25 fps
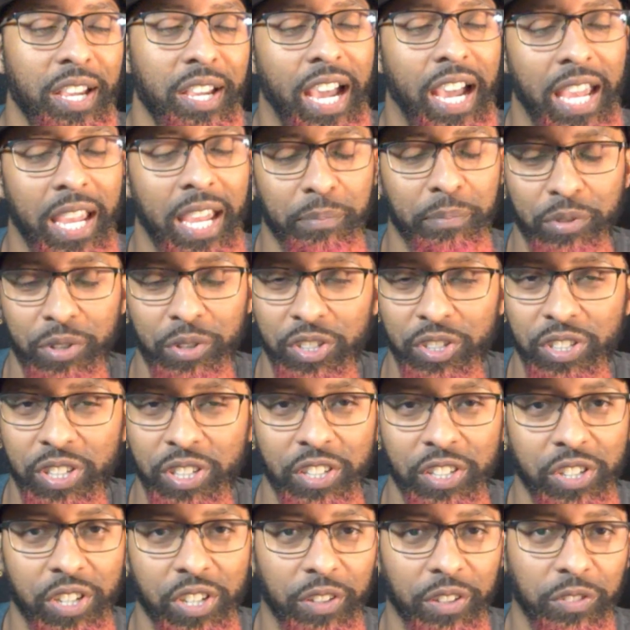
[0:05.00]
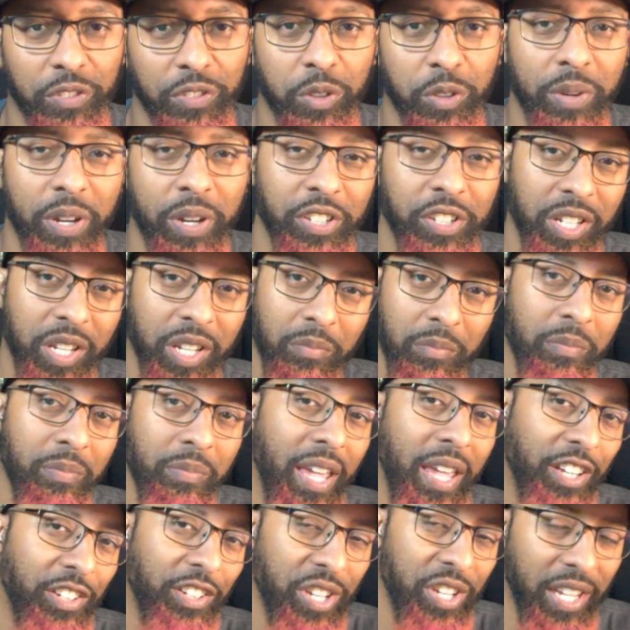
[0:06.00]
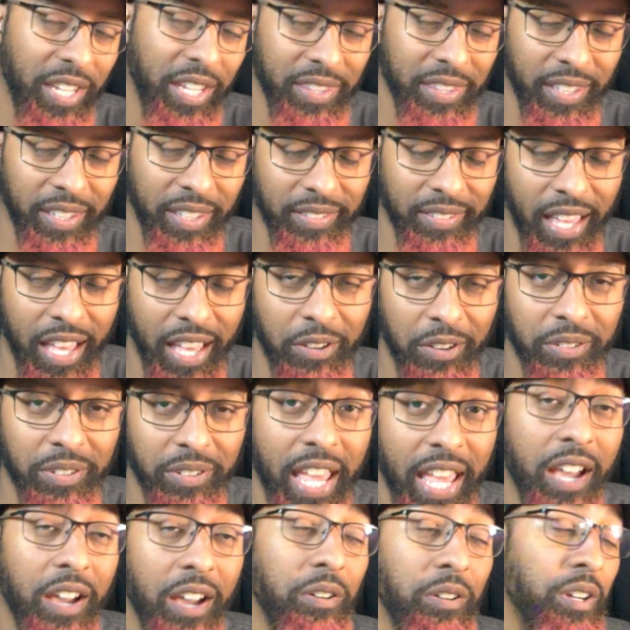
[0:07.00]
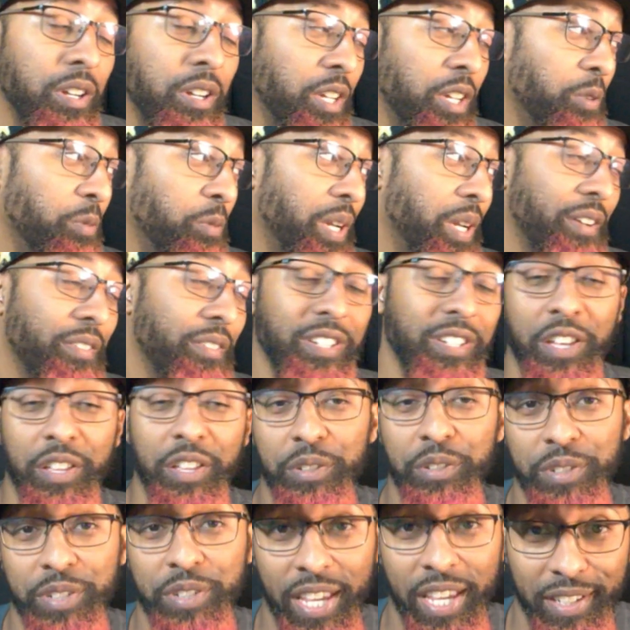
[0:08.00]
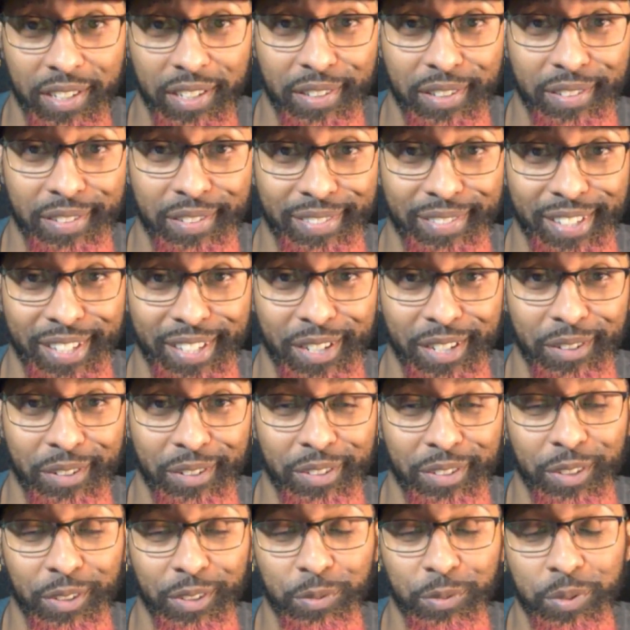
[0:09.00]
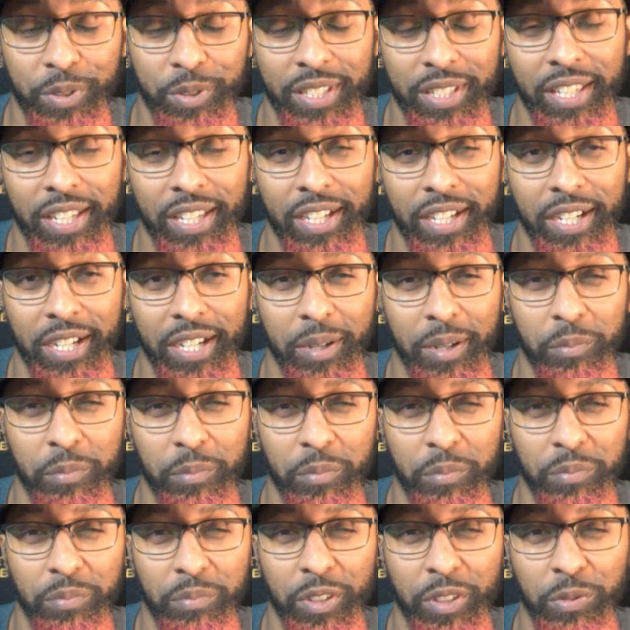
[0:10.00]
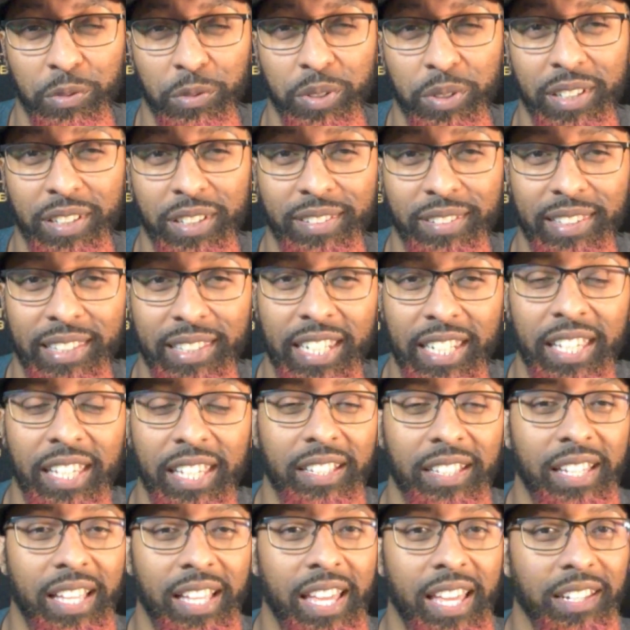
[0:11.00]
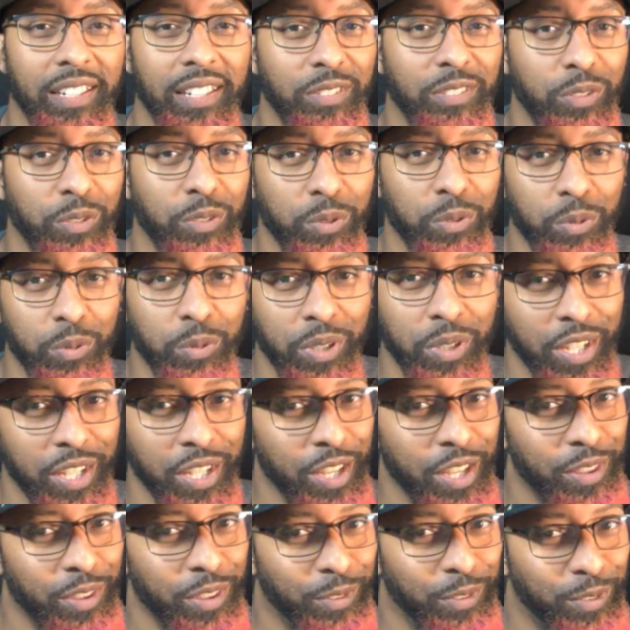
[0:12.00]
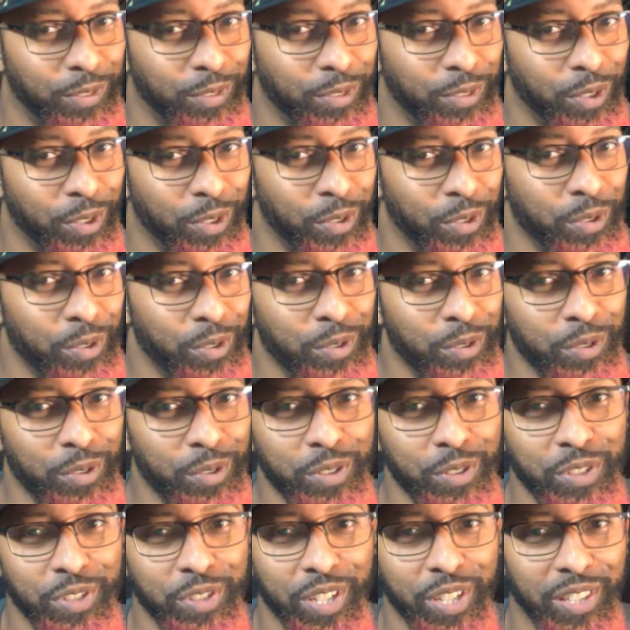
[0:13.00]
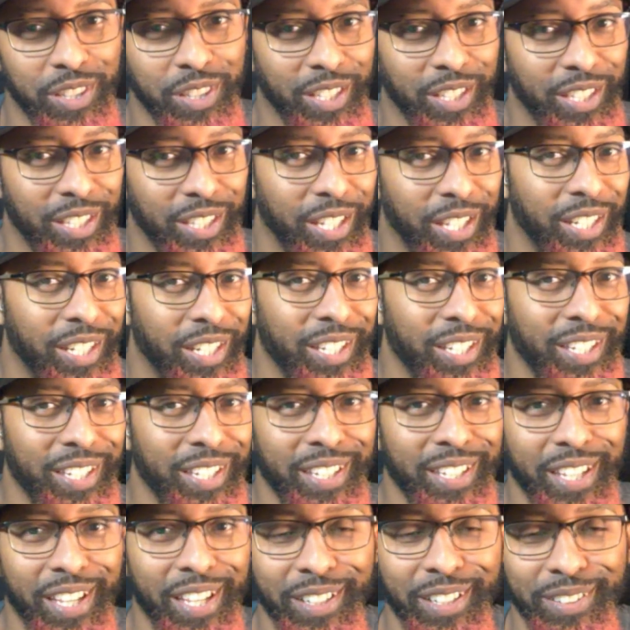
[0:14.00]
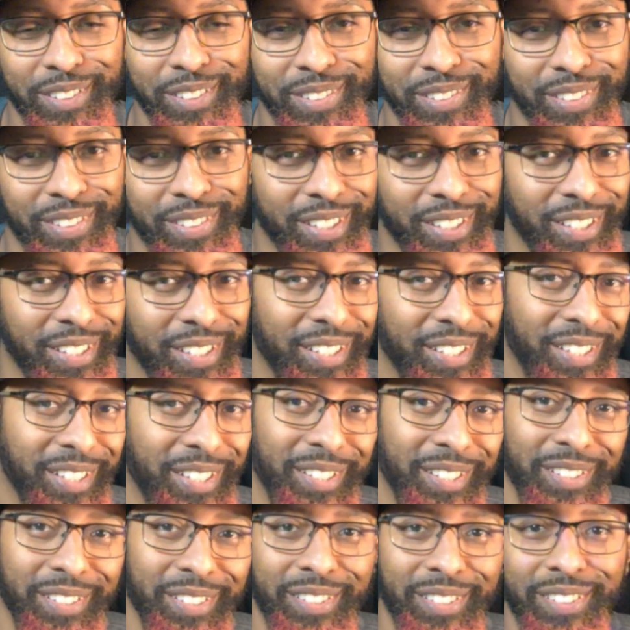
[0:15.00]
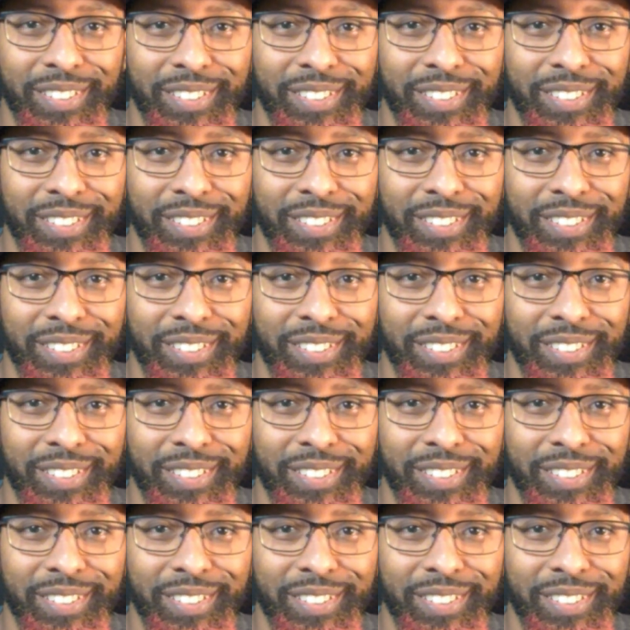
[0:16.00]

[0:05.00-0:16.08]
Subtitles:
I appreciate y'all so much coming back, checking things out. Now, we have another deck here on this one. This one is leaning a lot into the Surge and the Kitty, Elsa,